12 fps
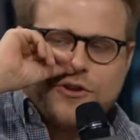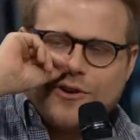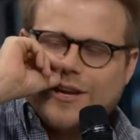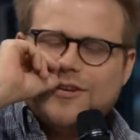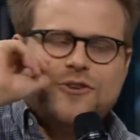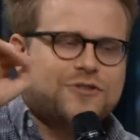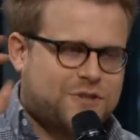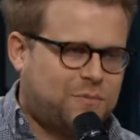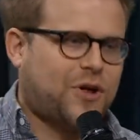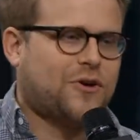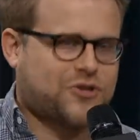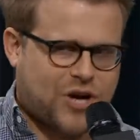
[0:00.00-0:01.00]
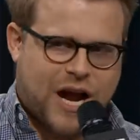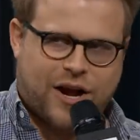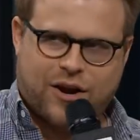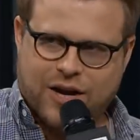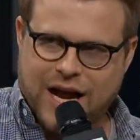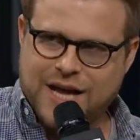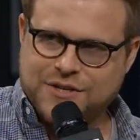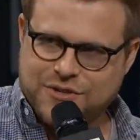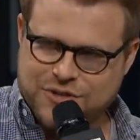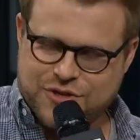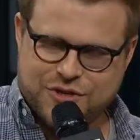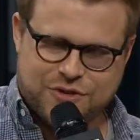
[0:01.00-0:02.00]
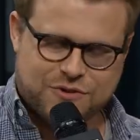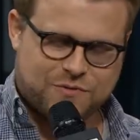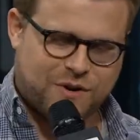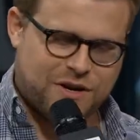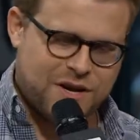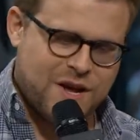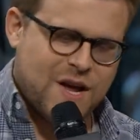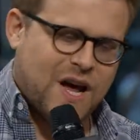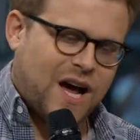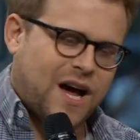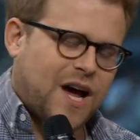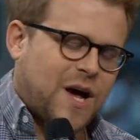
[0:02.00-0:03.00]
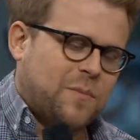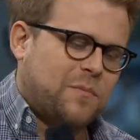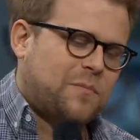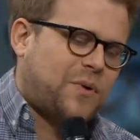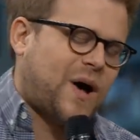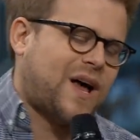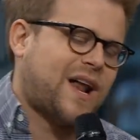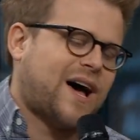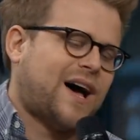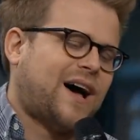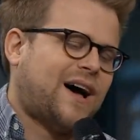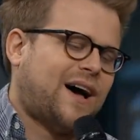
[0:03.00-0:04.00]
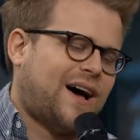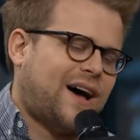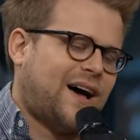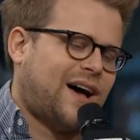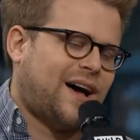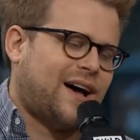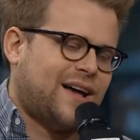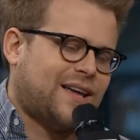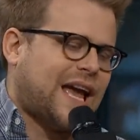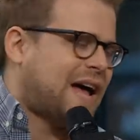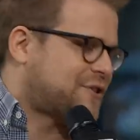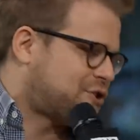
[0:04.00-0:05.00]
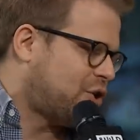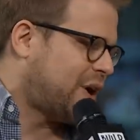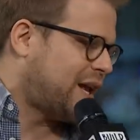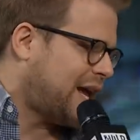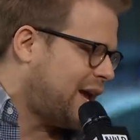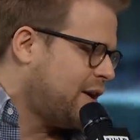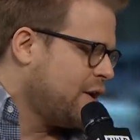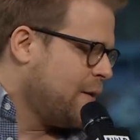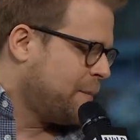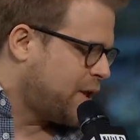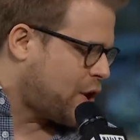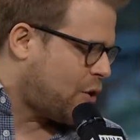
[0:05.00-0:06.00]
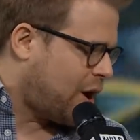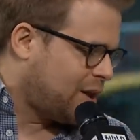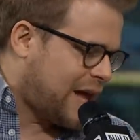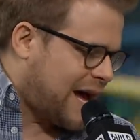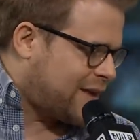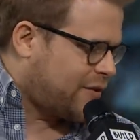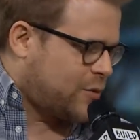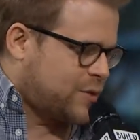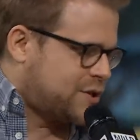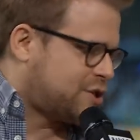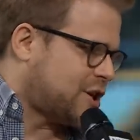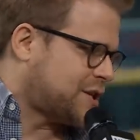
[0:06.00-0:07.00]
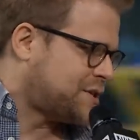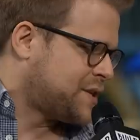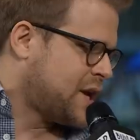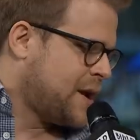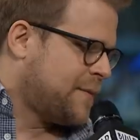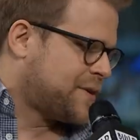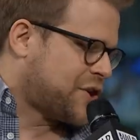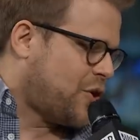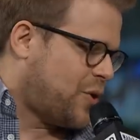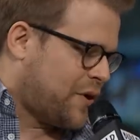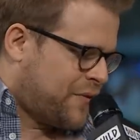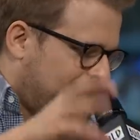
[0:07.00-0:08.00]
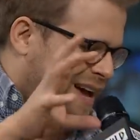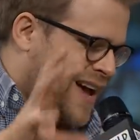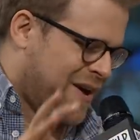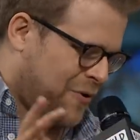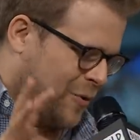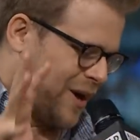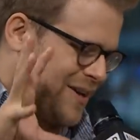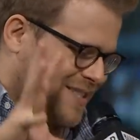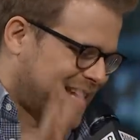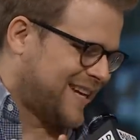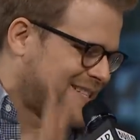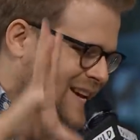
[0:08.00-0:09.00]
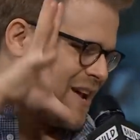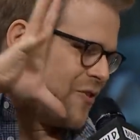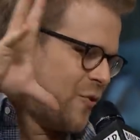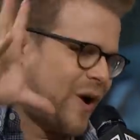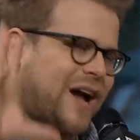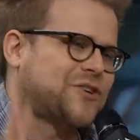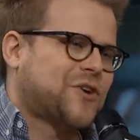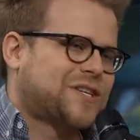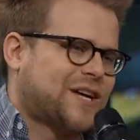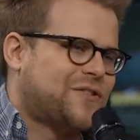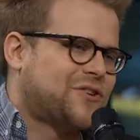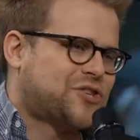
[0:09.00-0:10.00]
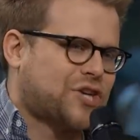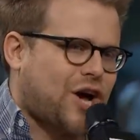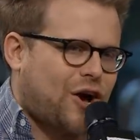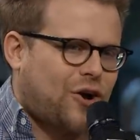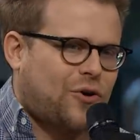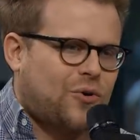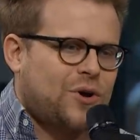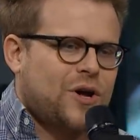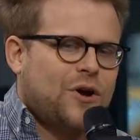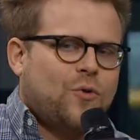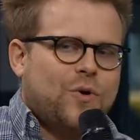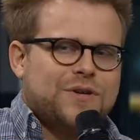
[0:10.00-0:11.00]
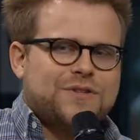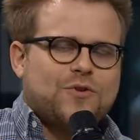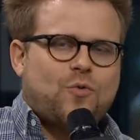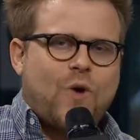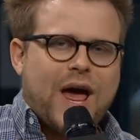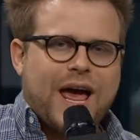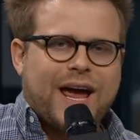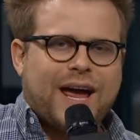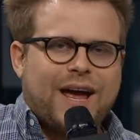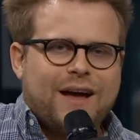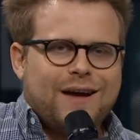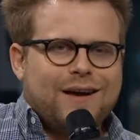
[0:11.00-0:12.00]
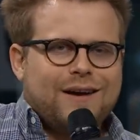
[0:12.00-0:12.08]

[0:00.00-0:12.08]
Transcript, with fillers: you can use a blow dryer, guys. You should use one. Um, but uh, uh, yeah, so, it, uh, you know, a lot of it was just, so what I'll say is the way I dress on the show was the way,